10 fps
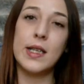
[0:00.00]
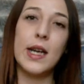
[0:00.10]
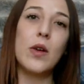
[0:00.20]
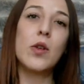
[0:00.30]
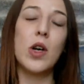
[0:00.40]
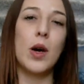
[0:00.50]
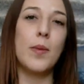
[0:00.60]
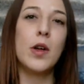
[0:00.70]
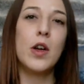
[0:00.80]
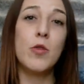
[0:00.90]
as an
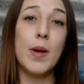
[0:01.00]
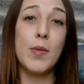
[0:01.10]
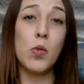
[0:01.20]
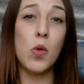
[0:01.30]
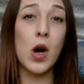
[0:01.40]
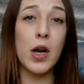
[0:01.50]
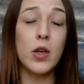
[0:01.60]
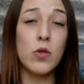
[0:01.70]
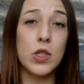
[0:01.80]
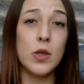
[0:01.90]
outcome. Remember why
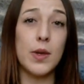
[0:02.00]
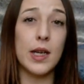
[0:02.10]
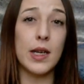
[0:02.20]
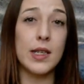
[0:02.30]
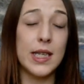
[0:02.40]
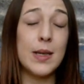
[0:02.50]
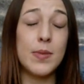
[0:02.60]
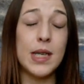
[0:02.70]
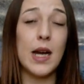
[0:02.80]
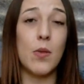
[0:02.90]
you're doing it,
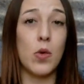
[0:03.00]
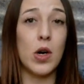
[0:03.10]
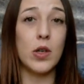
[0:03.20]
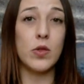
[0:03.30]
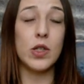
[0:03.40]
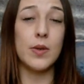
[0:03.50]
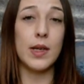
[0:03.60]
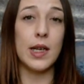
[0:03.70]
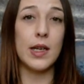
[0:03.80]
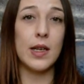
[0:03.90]
deep down why you're
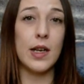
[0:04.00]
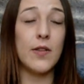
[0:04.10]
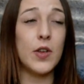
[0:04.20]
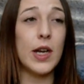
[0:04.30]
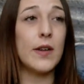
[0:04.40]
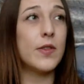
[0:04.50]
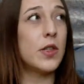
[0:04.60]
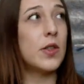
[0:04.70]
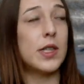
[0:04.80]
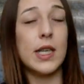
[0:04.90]
doing it. And if you have
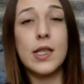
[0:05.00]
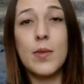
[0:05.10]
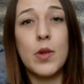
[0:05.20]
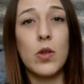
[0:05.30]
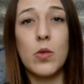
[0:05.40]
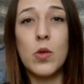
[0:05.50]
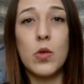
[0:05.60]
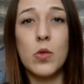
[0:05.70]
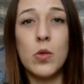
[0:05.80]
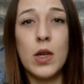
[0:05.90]
to, stick something on the
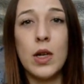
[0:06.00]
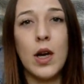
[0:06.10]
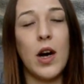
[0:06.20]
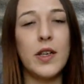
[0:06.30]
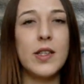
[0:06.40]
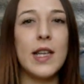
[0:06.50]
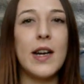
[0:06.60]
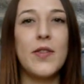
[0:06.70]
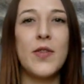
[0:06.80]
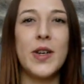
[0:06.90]
wall. I used to
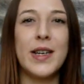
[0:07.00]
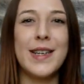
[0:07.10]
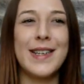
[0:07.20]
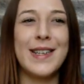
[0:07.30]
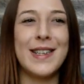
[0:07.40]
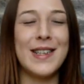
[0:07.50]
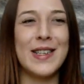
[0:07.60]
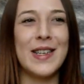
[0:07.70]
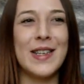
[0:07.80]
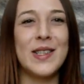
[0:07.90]
have
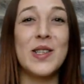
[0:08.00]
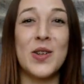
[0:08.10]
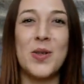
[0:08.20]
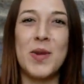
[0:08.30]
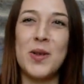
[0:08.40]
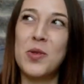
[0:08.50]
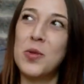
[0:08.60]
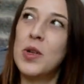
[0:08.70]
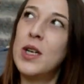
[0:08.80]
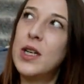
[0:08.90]
stuck on my
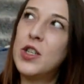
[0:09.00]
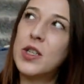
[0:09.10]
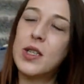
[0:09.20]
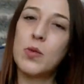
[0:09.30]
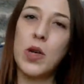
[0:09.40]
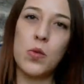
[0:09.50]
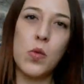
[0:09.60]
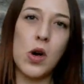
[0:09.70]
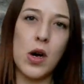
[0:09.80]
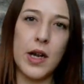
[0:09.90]
wall just the word
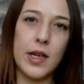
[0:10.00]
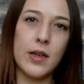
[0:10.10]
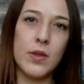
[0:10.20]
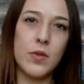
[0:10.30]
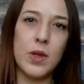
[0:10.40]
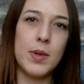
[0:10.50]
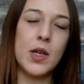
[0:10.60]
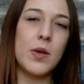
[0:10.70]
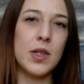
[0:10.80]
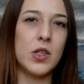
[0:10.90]
why, with a
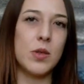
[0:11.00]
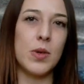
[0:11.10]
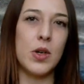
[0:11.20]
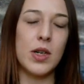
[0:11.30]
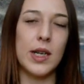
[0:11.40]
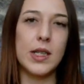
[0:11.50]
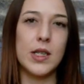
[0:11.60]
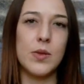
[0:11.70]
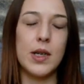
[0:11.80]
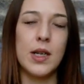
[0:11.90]
big question mark
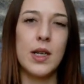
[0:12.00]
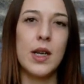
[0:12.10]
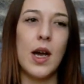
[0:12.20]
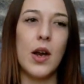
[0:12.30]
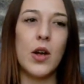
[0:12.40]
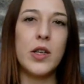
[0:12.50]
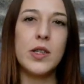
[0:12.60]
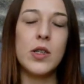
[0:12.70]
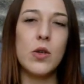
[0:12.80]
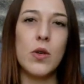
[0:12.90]
next to it. And I
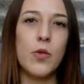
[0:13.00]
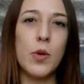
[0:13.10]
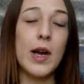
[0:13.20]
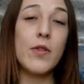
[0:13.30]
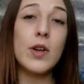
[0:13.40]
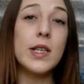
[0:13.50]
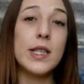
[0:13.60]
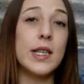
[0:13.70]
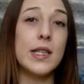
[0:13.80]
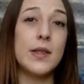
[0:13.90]
used to, whatever I
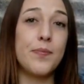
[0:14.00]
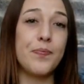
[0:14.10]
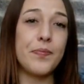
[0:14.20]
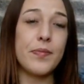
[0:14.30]
did,